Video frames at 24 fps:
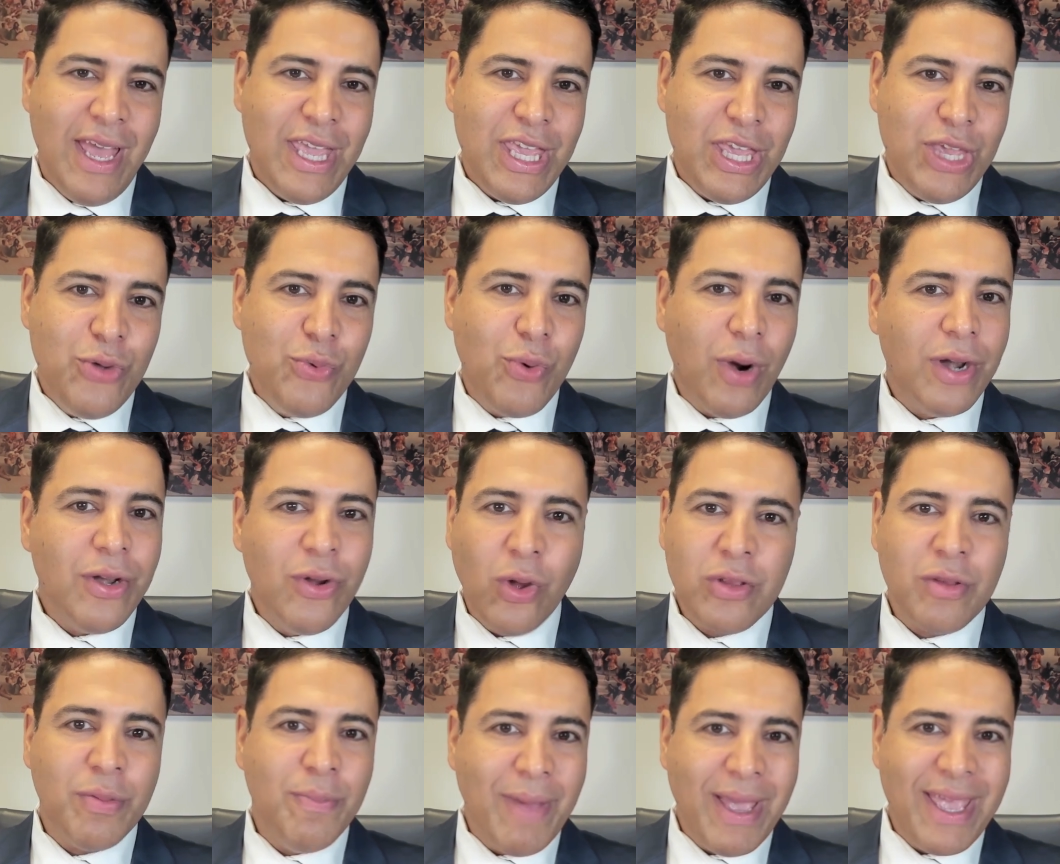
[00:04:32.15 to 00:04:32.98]
You are
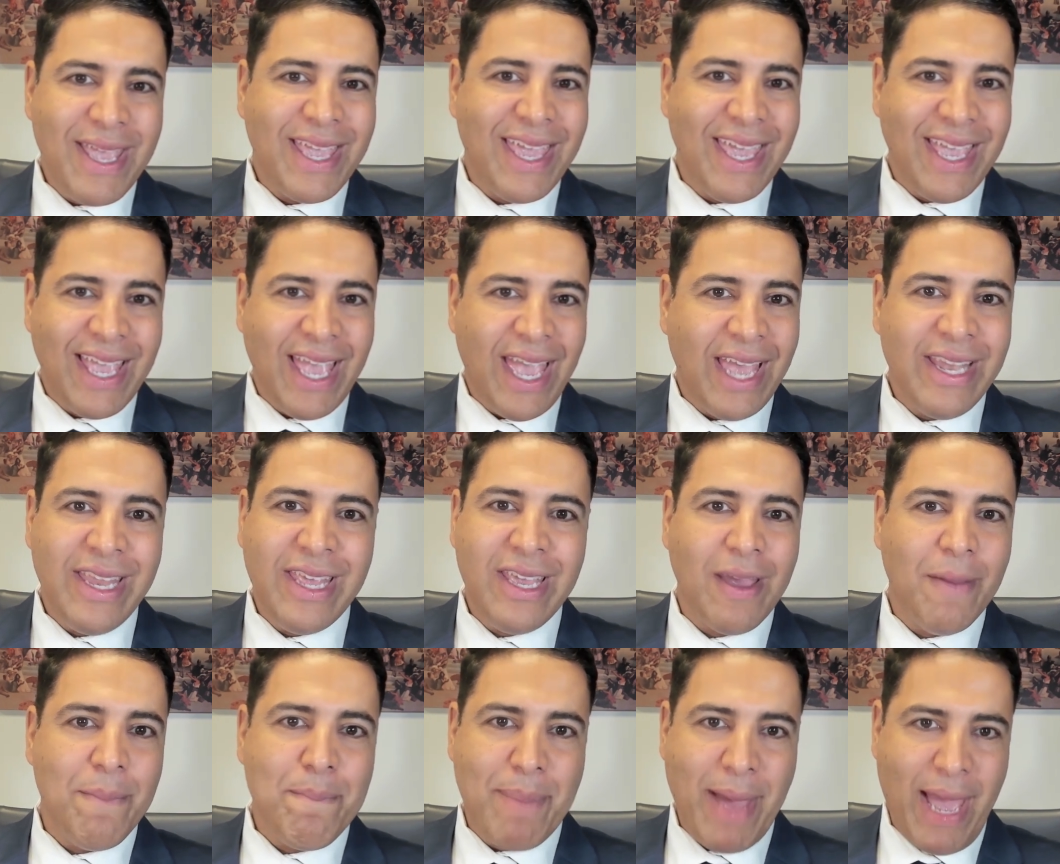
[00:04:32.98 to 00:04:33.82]
not making any
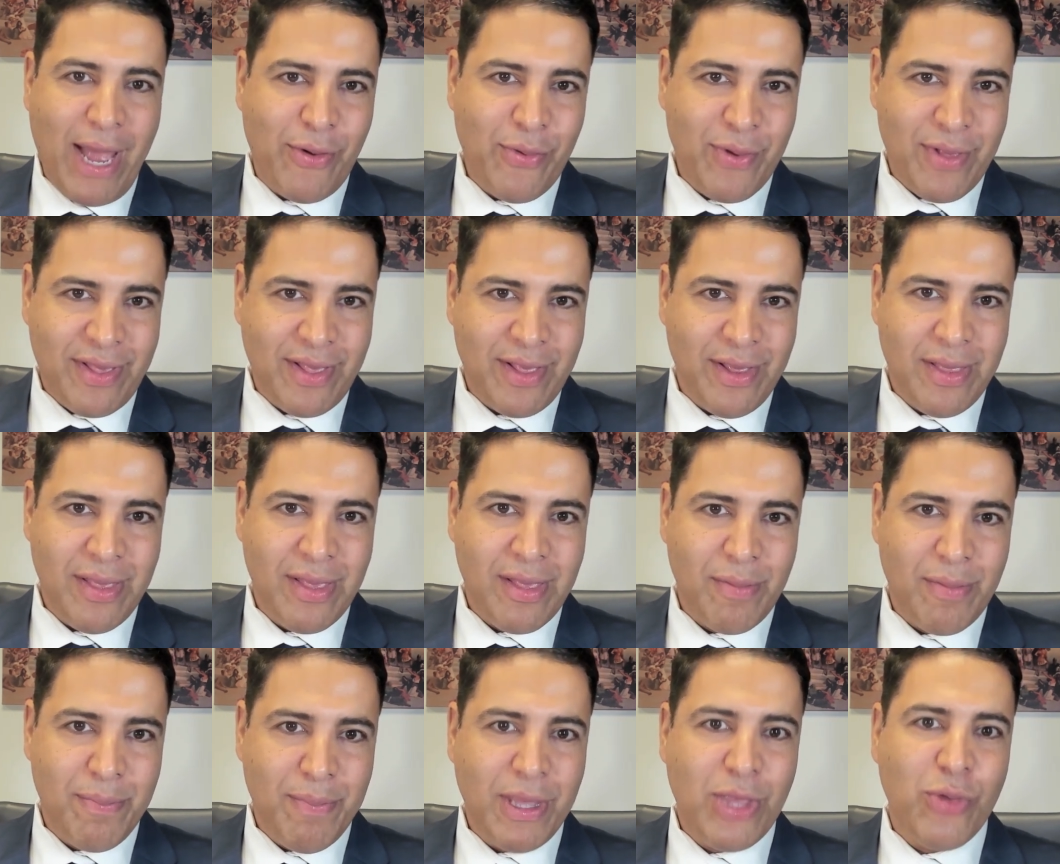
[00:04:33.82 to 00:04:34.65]

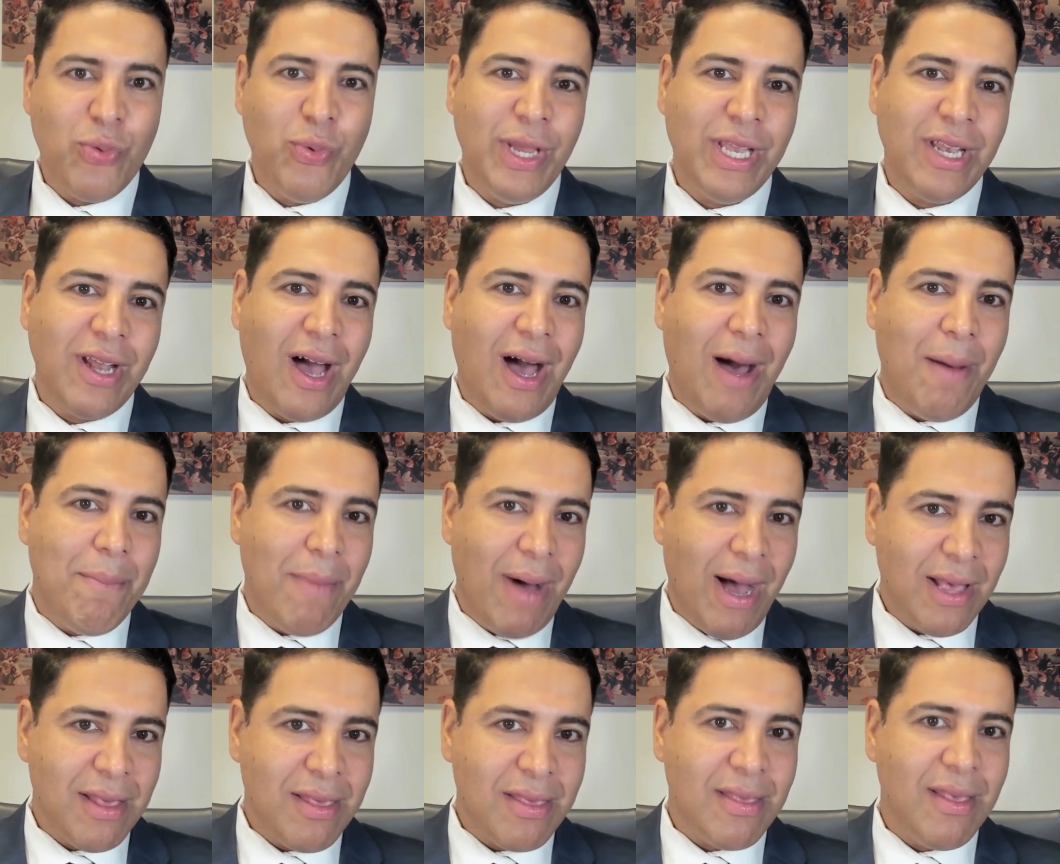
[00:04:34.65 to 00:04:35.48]
comparisons between
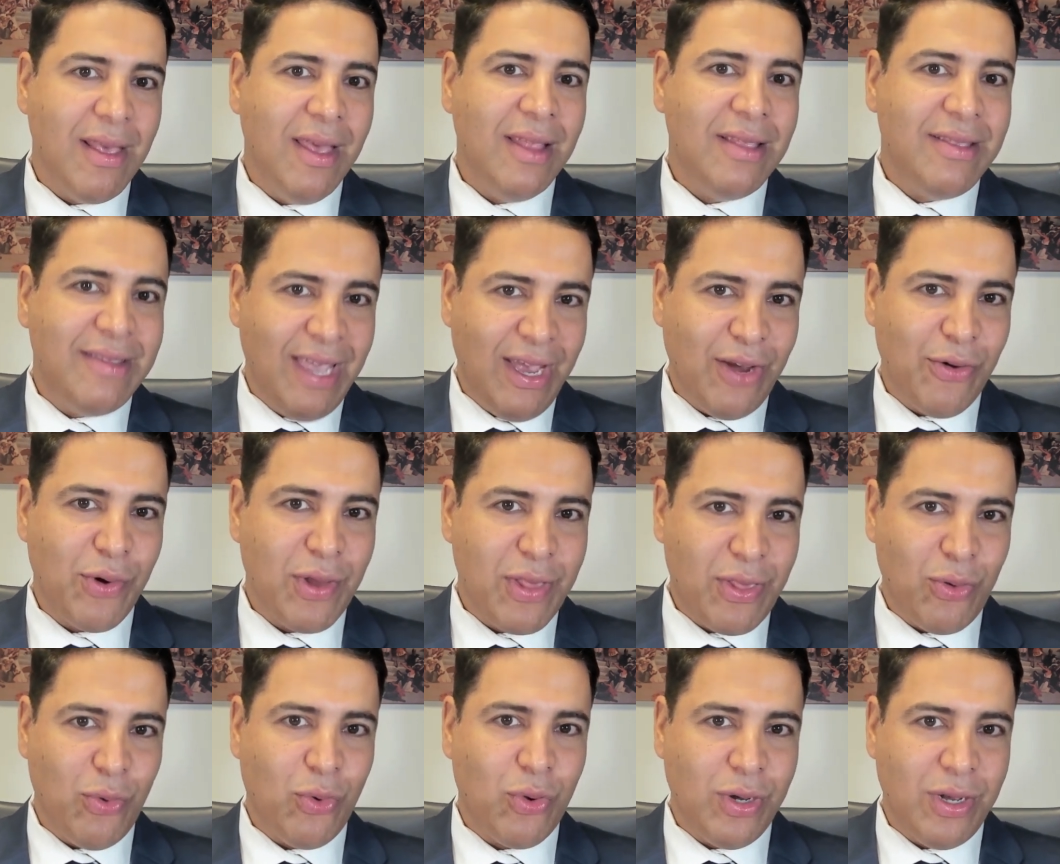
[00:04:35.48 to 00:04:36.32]
Hamas,
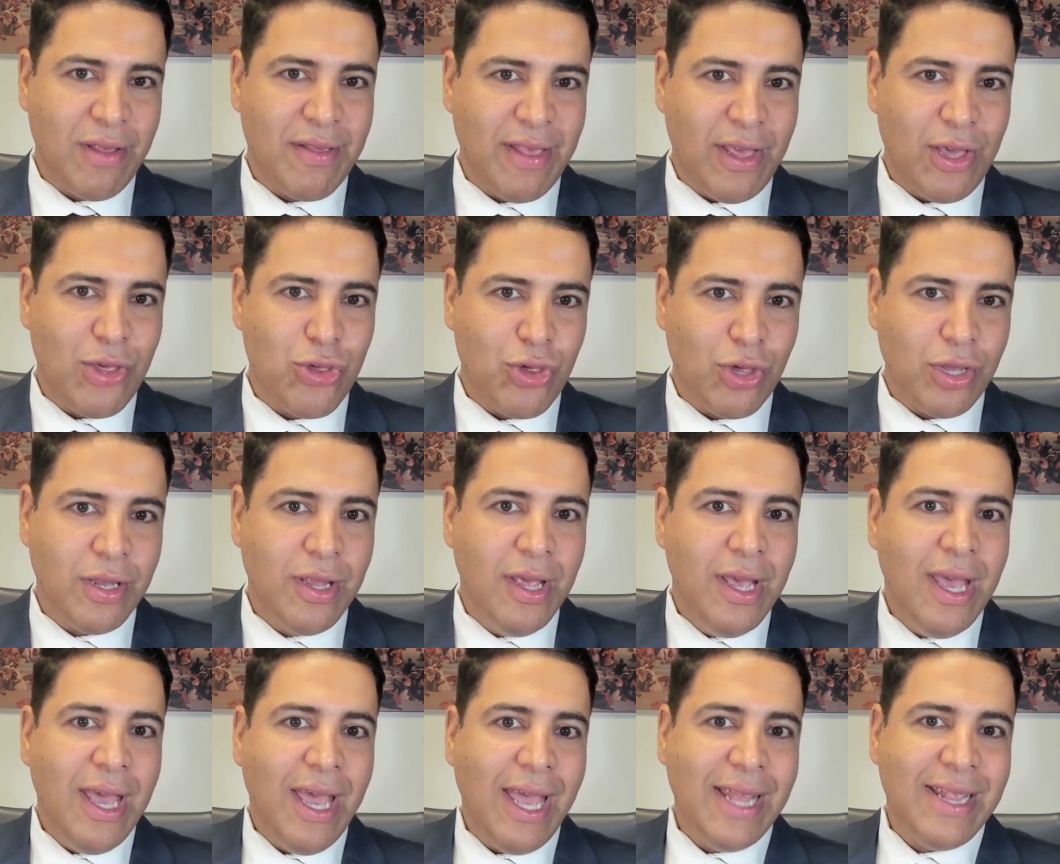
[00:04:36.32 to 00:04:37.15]
terrorist organization,
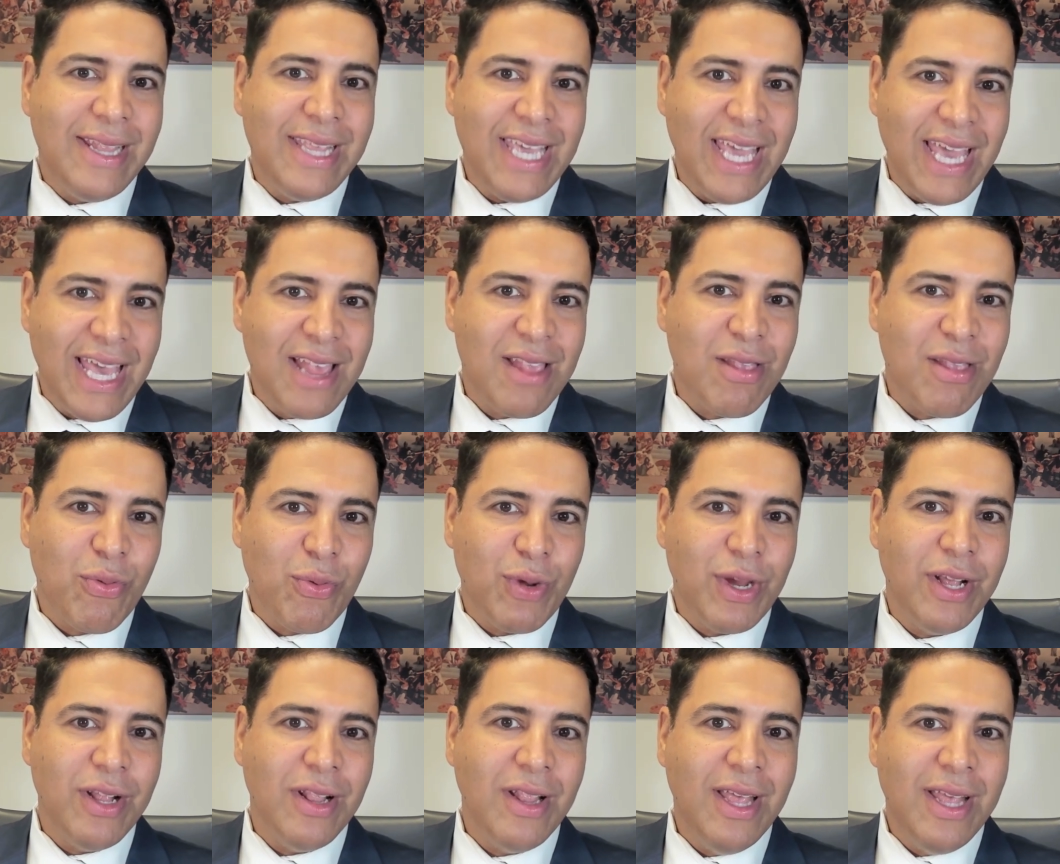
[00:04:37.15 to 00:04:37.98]
and the
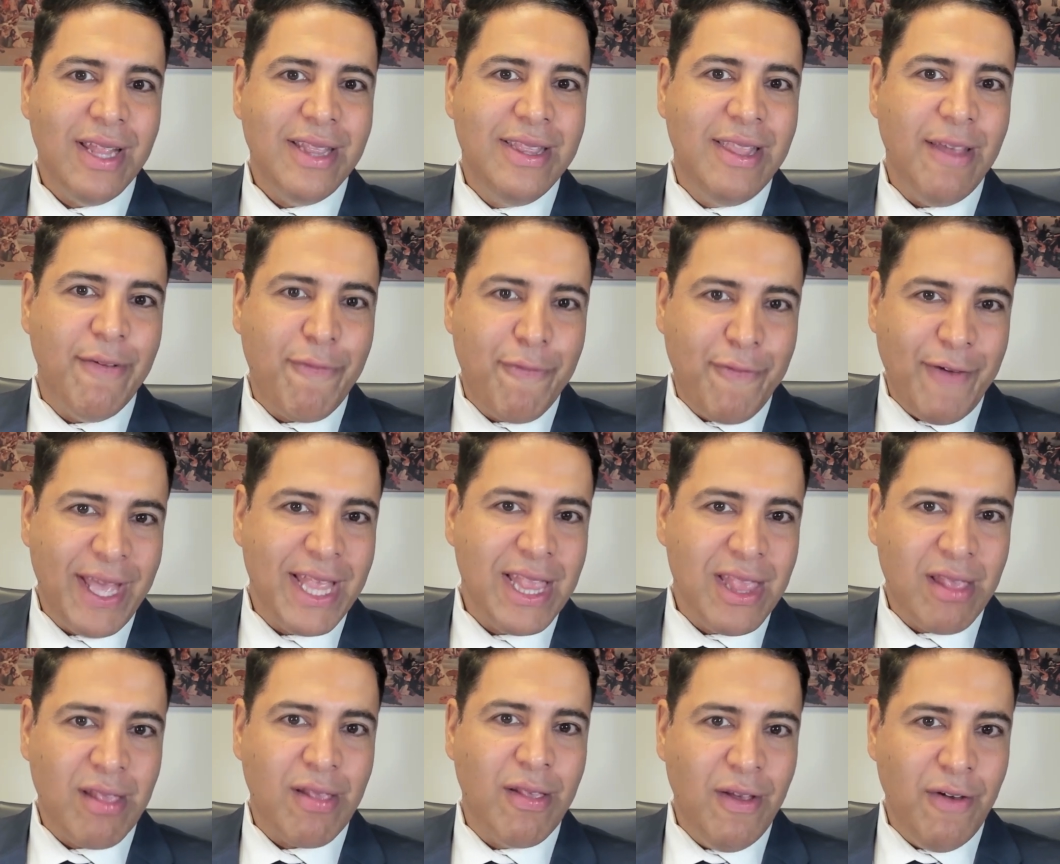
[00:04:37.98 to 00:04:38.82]
Israel
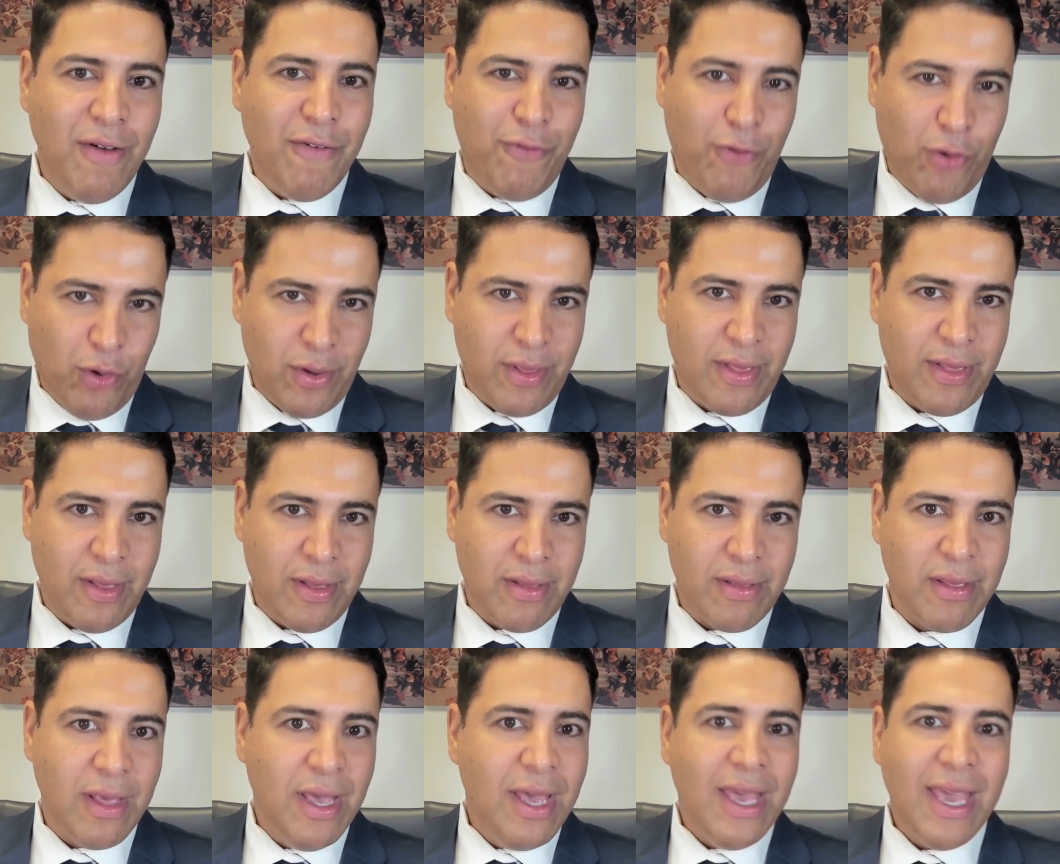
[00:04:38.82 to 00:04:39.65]
Defense
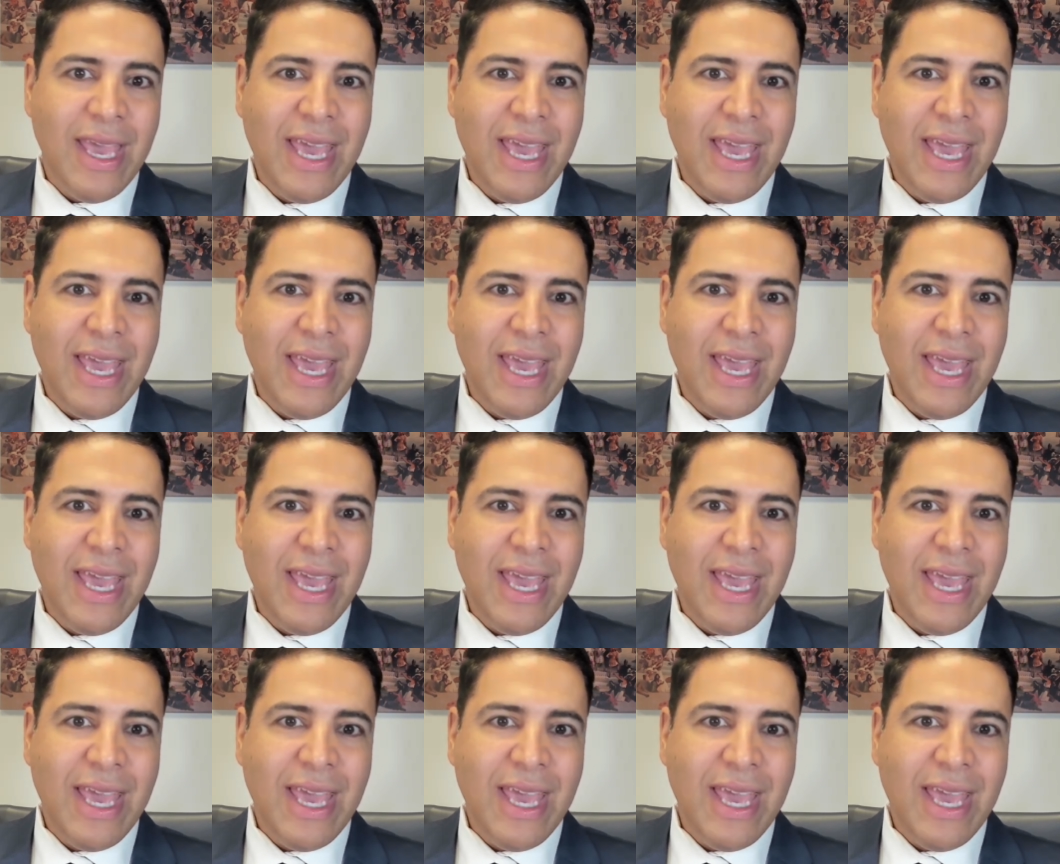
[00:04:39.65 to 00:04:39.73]
forces.